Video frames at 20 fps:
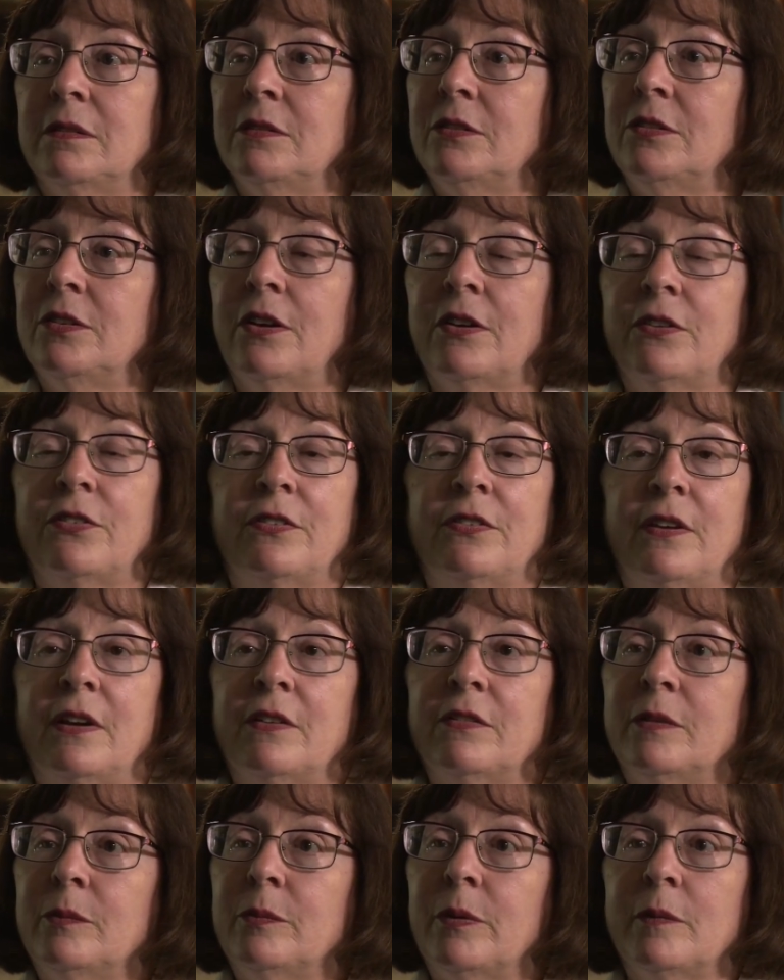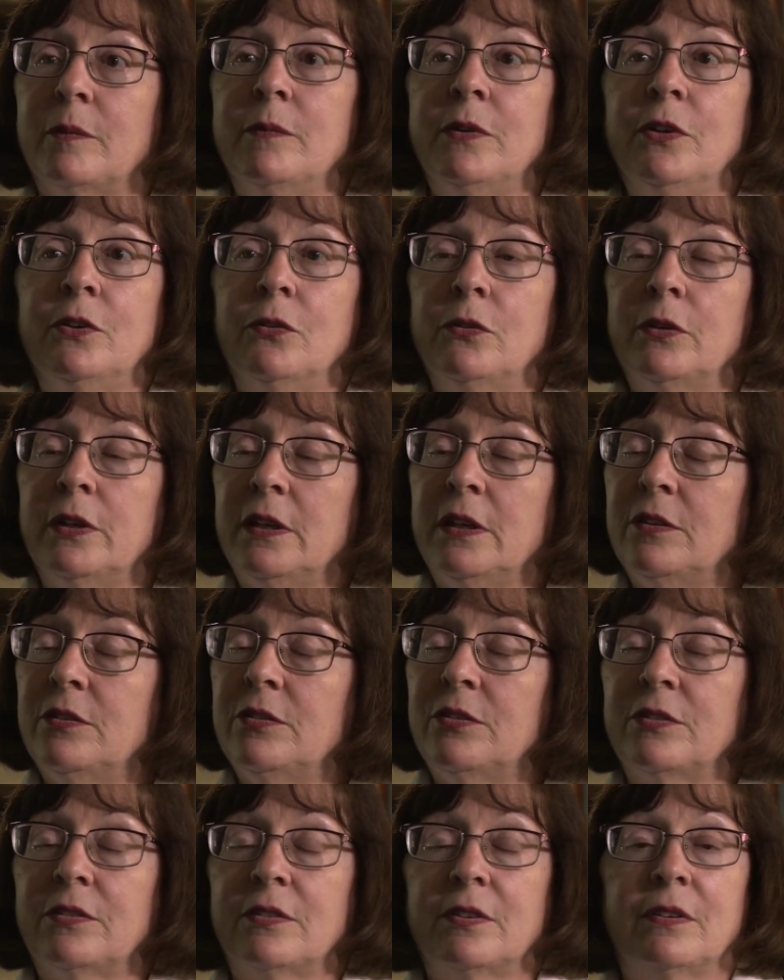just every place, Middle
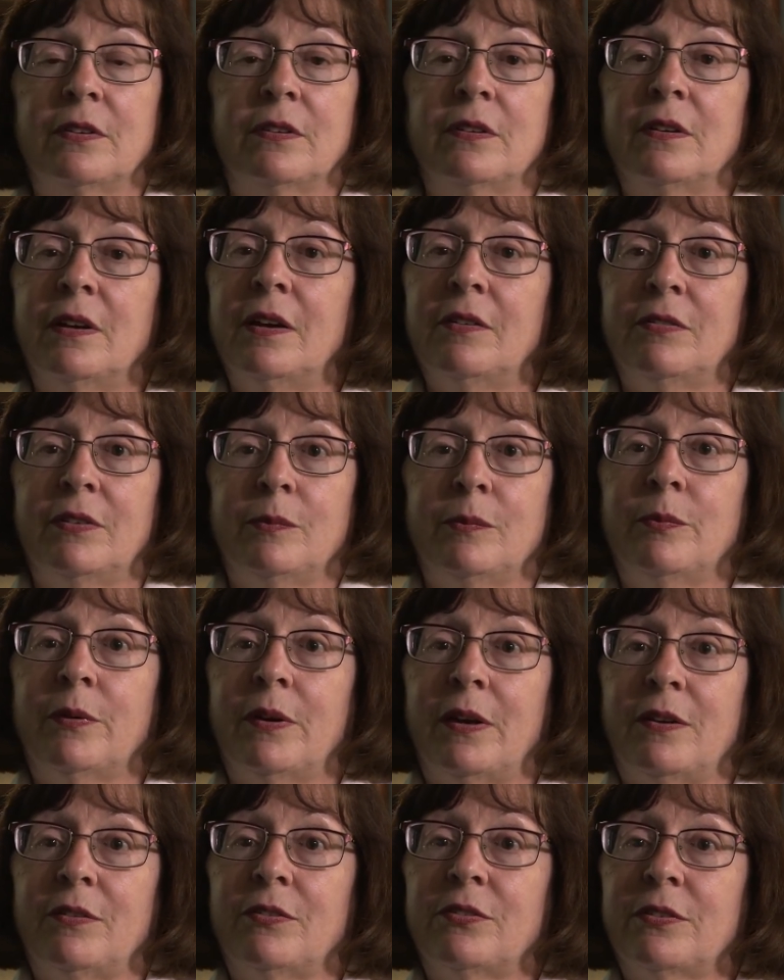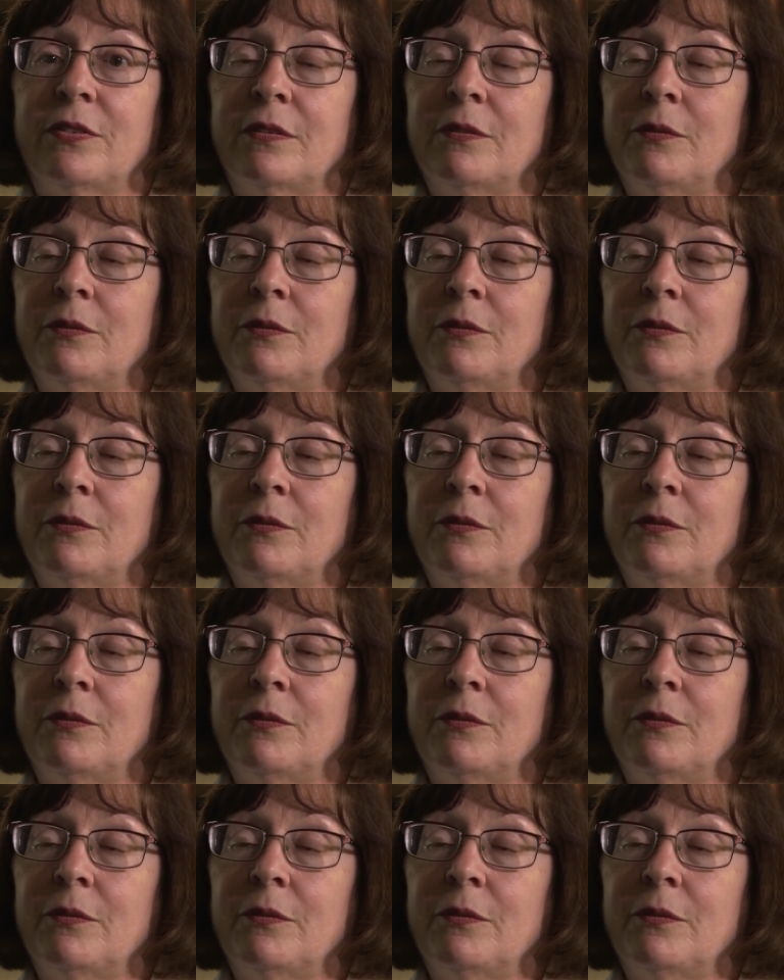East, every place.